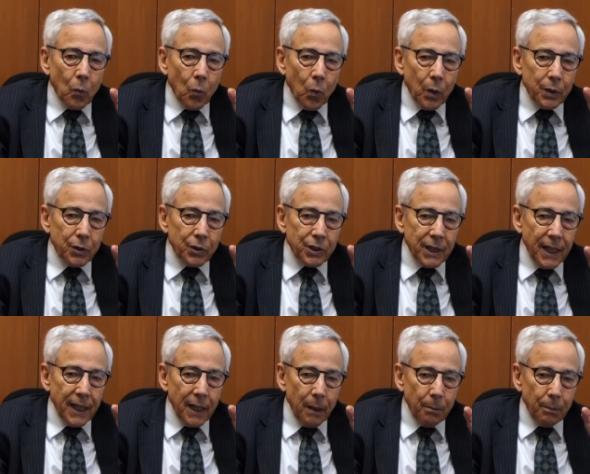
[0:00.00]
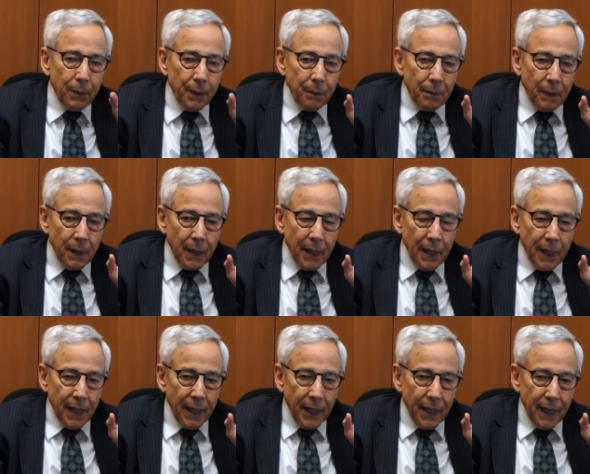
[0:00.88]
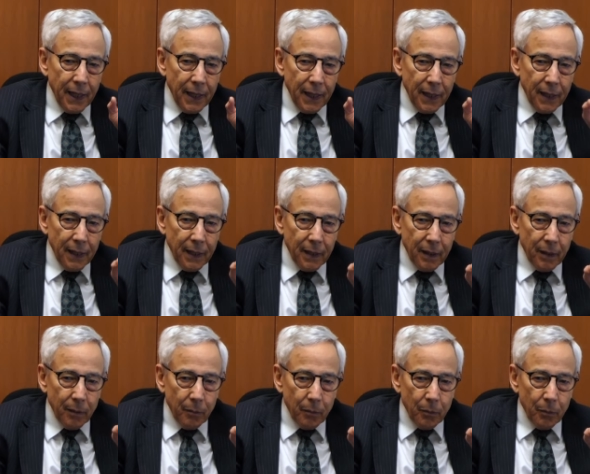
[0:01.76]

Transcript: would set up a uh,